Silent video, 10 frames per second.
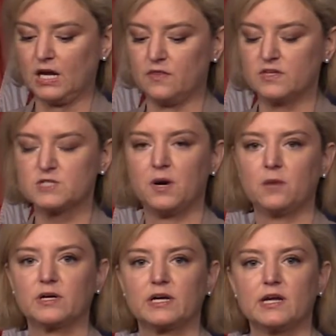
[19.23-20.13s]
and this
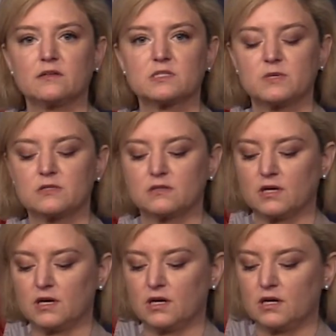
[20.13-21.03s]
public announcement
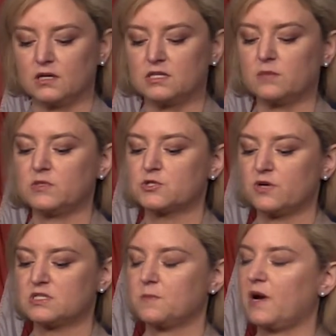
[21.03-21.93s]

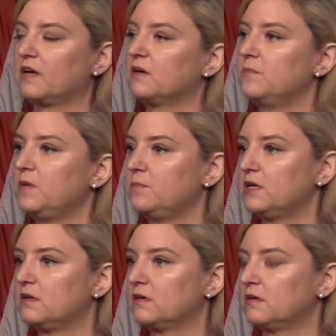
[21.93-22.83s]
demonstrates my commitment